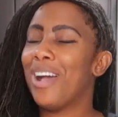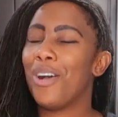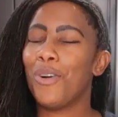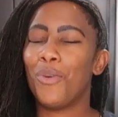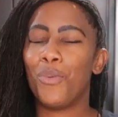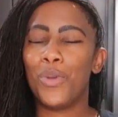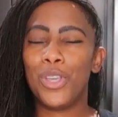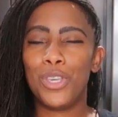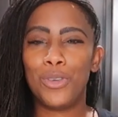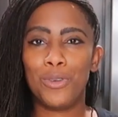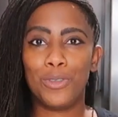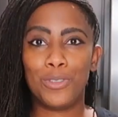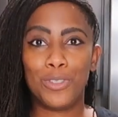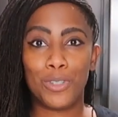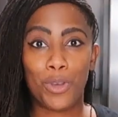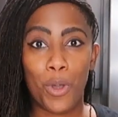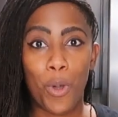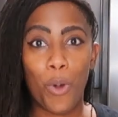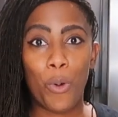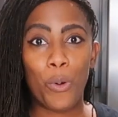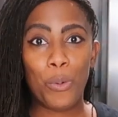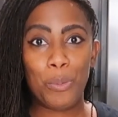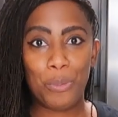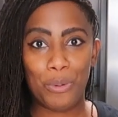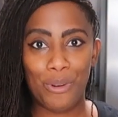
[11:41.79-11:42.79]
we use a
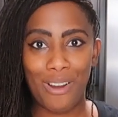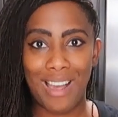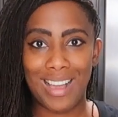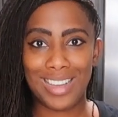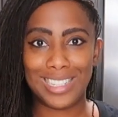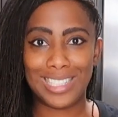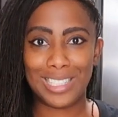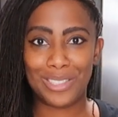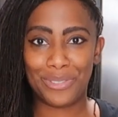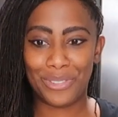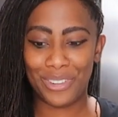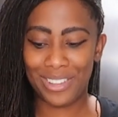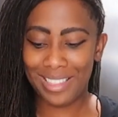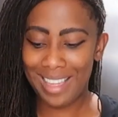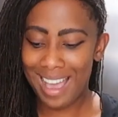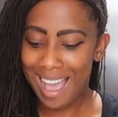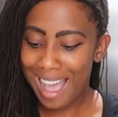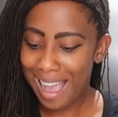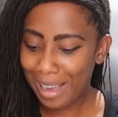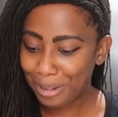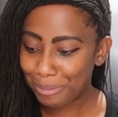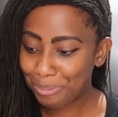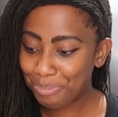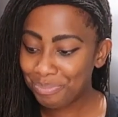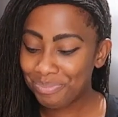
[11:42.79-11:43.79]
cold press for
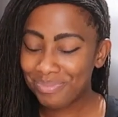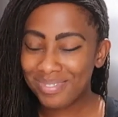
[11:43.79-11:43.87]
that.